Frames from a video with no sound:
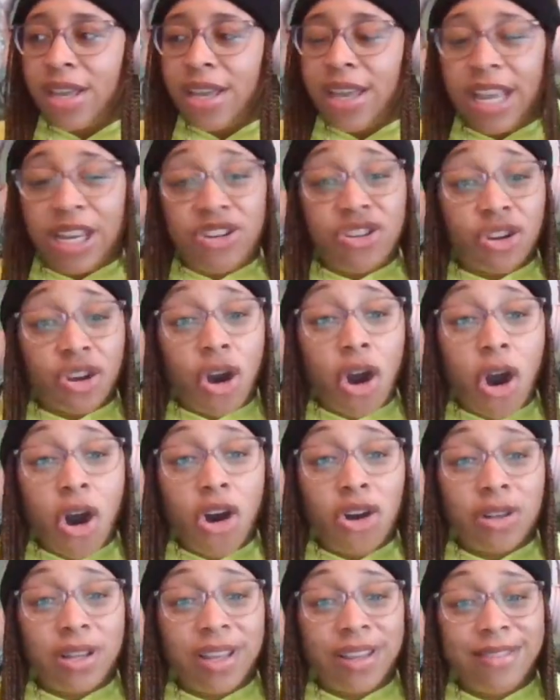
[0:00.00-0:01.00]
It's your
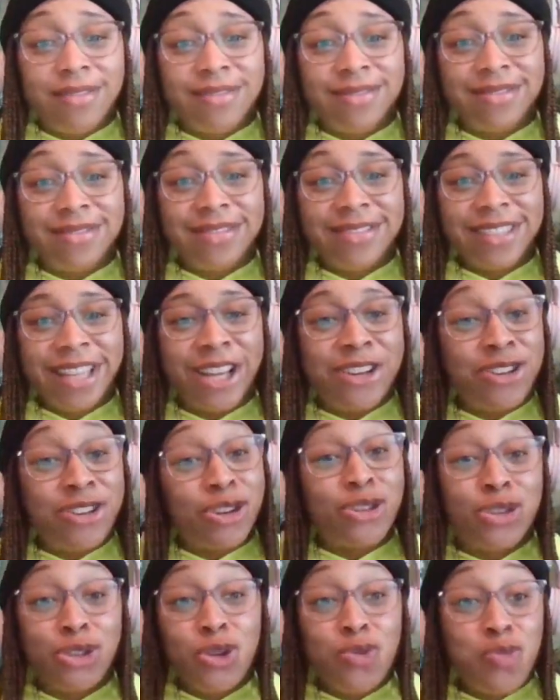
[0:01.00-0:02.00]
calling. It's your
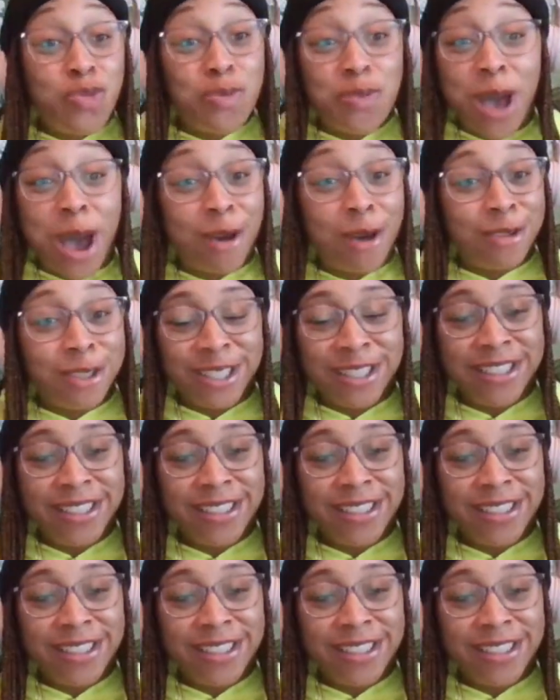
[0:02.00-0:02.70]
superpower.